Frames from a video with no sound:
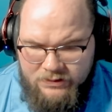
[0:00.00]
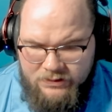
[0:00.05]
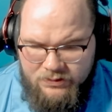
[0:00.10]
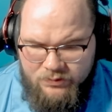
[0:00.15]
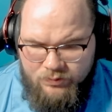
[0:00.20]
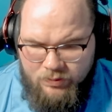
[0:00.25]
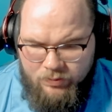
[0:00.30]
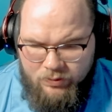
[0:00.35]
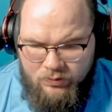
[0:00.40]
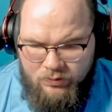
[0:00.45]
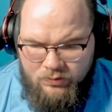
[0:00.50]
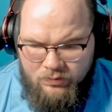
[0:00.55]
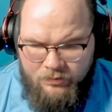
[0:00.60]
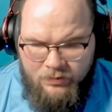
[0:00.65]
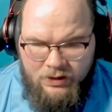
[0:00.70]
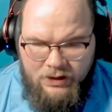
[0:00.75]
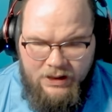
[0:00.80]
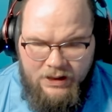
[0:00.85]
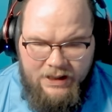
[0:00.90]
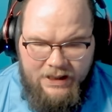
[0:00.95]
Boom.
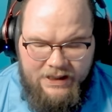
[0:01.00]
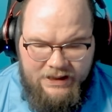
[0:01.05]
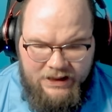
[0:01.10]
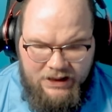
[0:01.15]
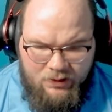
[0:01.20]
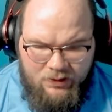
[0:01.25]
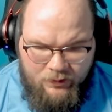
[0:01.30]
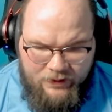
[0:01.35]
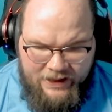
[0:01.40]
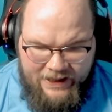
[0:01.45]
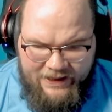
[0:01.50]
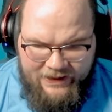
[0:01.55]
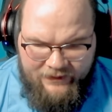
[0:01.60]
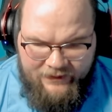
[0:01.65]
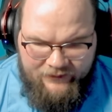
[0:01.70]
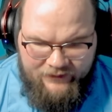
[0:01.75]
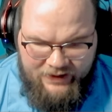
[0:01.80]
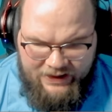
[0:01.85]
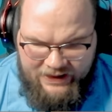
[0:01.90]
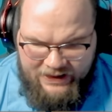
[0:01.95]
And here we
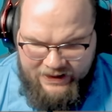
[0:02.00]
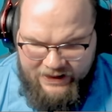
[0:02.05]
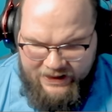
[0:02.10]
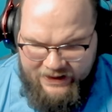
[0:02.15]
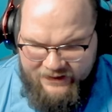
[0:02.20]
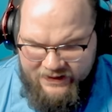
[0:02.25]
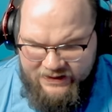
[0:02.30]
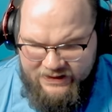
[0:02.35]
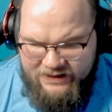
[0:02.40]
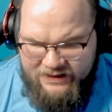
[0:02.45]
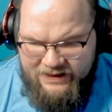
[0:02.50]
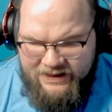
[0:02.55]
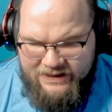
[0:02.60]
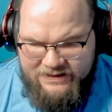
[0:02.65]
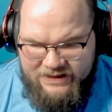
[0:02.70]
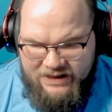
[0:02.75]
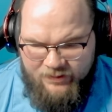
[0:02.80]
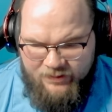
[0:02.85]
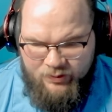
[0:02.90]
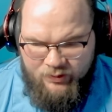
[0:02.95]
have, I think the next
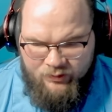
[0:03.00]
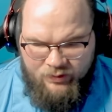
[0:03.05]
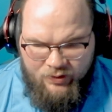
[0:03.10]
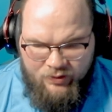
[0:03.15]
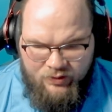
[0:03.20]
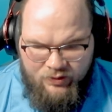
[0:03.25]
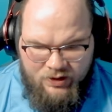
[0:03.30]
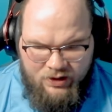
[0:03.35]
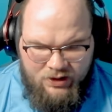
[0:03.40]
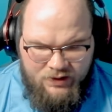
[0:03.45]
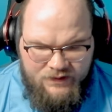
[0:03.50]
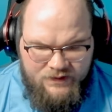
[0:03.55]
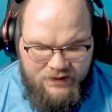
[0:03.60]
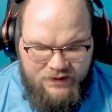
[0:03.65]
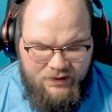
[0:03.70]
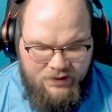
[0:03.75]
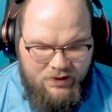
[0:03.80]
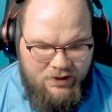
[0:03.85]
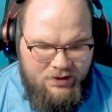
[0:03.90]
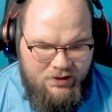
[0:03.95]
couple rogue cards
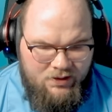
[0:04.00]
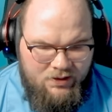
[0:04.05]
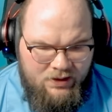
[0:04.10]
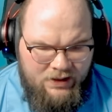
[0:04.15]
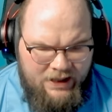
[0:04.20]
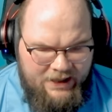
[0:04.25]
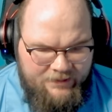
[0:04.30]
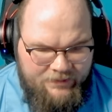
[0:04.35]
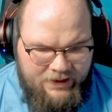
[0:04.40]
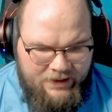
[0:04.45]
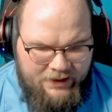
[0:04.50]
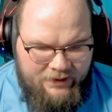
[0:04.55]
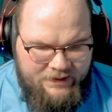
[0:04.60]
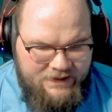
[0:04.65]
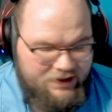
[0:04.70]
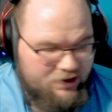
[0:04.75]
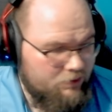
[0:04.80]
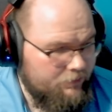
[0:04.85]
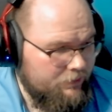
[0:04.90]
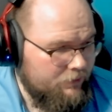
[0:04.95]
are not pirates.
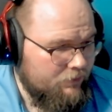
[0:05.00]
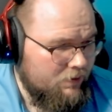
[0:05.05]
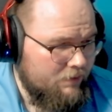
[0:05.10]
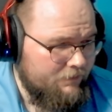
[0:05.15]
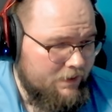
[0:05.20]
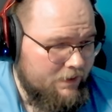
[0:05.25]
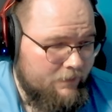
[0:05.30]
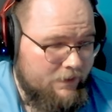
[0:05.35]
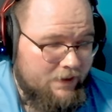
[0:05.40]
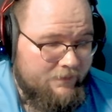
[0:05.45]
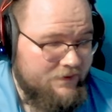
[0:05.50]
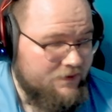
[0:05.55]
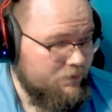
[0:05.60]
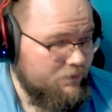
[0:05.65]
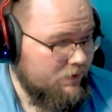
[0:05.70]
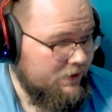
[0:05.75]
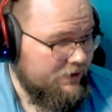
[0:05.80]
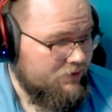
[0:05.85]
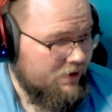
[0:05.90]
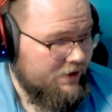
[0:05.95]
I could be wrong. Maybe I missed
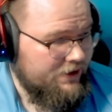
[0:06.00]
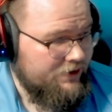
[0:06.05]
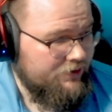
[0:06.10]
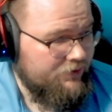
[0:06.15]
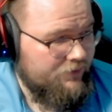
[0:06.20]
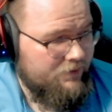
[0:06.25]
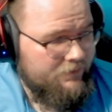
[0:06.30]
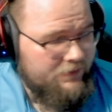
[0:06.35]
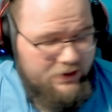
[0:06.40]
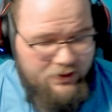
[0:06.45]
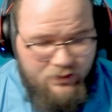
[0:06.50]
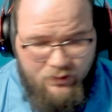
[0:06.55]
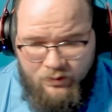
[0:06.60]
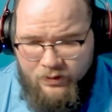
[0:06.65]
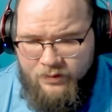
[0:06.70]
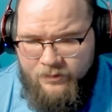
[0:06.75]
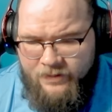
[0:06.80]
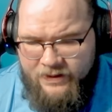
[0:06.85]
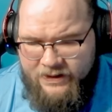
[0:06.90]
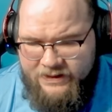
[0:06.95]
one. I try to do them in
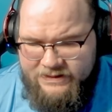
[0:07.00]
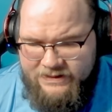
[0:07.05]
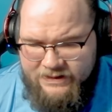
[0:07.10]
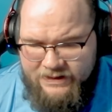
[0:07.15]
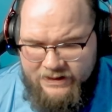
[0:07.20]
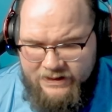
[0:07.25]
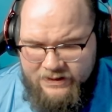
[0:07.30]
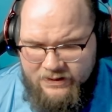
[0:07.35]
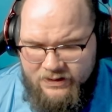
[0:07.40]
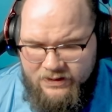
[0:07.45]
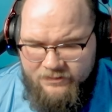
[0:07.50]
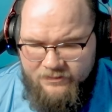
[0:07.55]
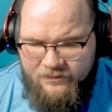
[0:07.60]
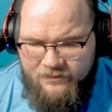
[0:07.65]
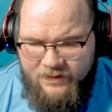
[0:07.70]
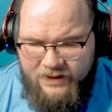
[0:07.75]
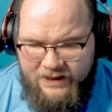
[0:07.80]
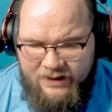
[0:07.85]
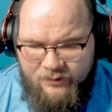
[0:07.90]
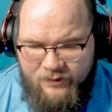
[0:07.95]
order. But
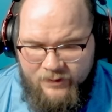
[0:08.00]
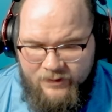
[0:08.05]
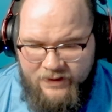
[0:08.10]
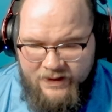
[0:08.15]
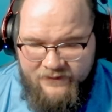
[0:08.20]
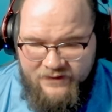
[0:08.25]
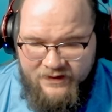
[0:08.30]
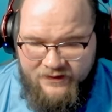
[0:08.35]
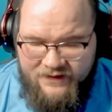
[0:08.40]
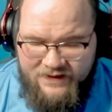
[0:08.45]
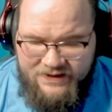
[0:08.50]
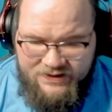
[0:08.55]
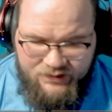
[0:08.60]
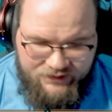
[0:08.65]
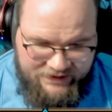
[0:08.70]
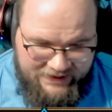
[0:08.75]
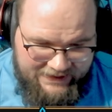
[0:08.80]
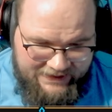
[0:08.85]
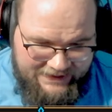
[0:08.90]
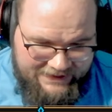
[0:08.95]
anyway, we have the Thistle
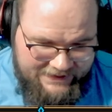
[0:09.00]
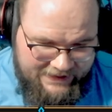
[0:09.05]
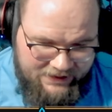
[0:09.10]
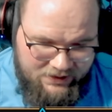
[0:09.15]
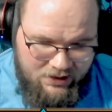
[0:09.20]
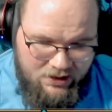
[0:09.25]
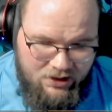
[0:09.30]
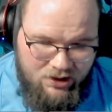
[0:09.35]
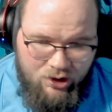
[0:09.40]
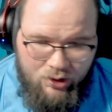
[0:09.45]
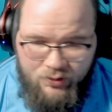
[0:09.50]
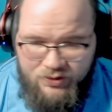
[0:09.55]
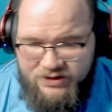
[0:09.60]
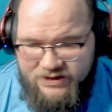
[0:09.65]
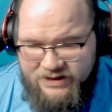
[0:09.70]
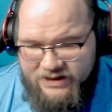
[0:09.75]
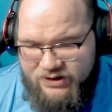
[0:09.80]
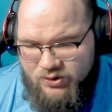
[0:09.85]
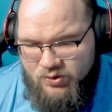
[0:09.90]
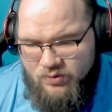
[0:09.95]
Tea set, which is
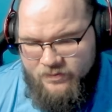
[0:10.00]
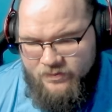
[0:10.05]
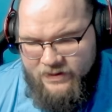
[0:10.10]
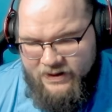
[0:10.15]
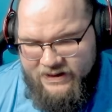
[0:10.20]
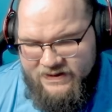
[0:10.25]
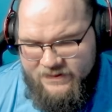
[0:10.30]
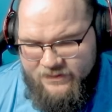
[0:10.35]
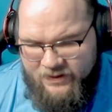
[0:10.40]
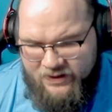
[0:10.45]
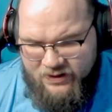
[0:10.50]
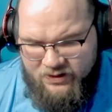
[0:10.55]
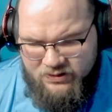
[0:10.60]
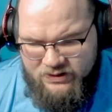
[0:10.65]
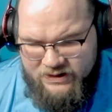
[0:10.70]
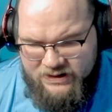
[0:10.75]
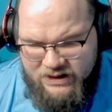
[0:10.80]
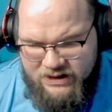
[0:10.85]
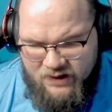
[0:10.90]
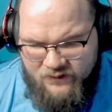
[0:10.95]
a 2 mana spell.
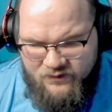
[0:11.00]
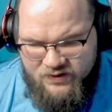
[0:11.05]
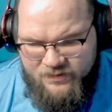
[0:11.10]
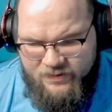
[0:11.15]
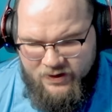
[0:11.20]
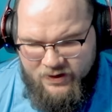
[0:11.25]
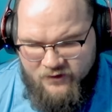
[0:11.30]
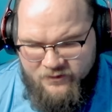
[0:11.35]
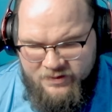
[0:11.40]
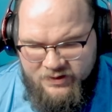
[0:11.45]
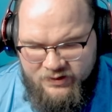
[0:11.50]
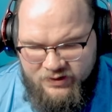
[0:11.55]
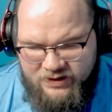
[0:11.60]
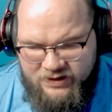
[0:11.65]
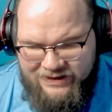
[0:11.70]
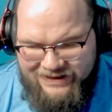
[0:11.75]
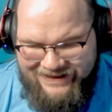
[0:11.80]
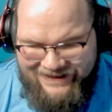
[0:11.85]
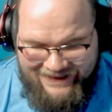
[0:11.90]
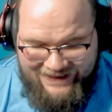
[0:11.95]
Discover a spell from another
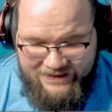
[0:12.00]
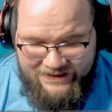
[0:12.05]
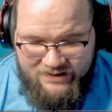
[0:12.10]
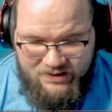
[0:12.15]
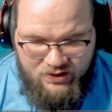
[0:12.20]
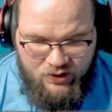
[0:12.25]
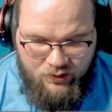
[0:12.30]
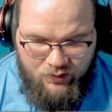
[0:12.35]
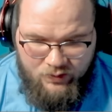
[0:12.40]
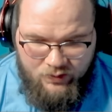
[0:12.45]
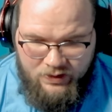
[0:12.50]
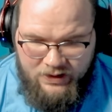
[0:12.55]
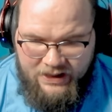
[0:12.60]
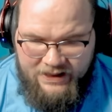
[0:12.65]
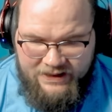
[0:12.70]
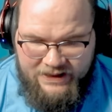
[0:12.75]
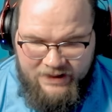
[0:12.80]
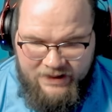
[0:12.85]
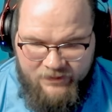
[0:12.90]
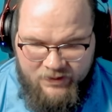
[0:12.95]
class. So kind
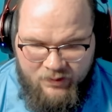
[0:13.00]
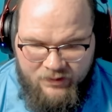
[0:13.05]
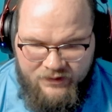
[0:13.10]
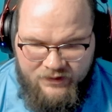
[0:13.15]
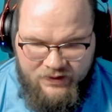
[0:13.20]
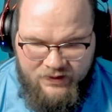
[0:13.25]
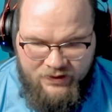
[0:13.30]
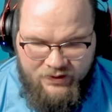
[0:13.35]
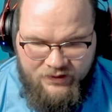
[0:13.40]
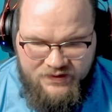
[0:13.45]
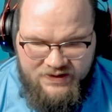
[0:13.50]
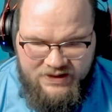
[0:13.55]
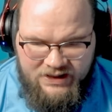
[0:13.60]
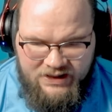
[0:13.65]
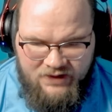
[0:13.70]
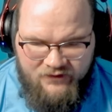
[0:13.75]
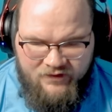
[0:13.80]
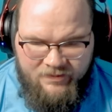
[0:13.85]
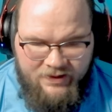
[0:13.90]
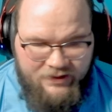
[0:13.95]
of keeping with their
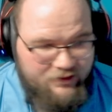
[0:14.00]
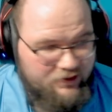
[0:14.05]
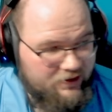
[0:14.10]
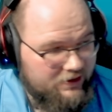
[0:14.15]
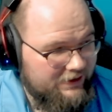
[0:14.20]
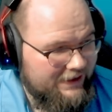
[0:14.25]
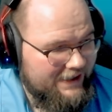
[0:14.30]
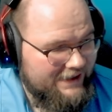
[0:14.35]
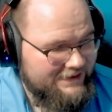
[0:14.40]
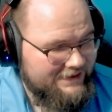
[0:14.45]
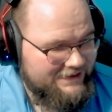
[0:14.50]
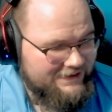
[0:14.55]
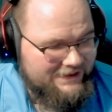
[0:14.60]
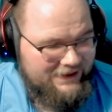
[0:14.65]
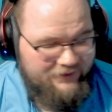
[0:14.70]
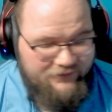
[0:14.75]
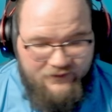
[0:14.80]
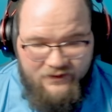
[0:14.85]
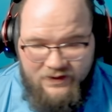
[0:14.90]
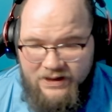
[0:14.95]
stealing from another class
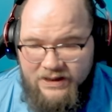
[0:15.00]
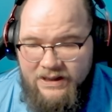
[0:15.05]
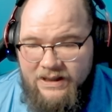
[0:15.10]
stuff.